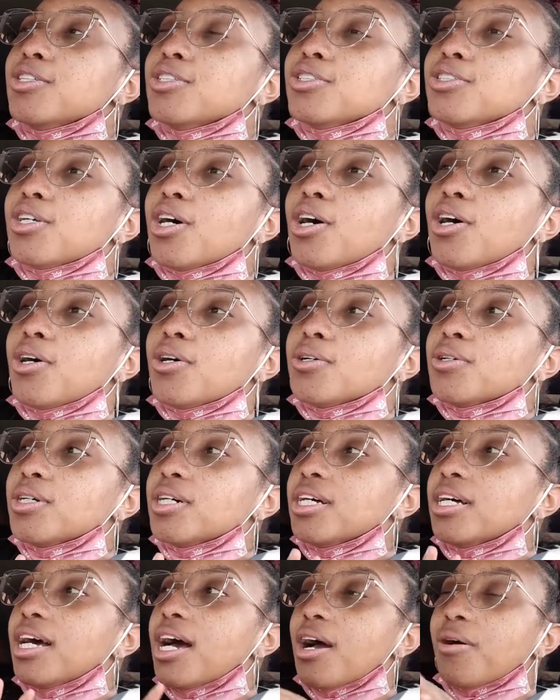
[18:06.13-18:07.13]
So
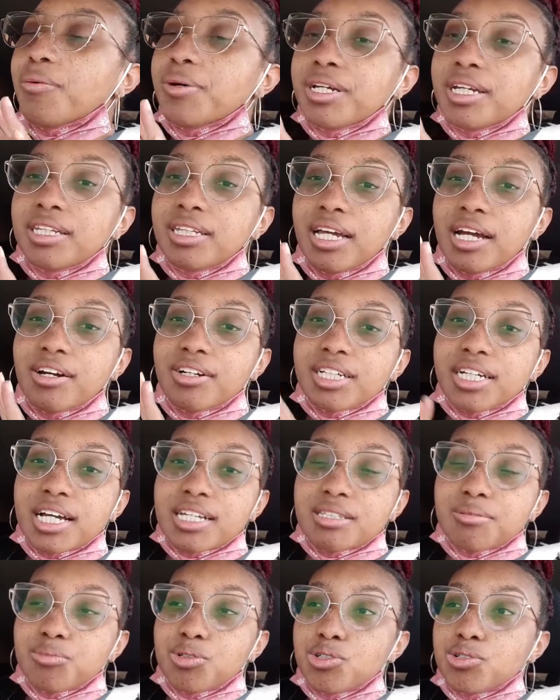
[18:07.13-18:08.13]
I went in there to
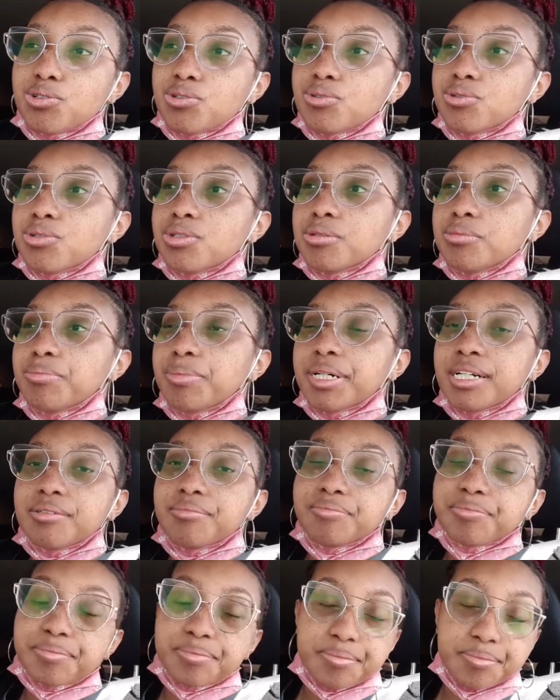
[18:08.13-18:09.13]
get some shoes, but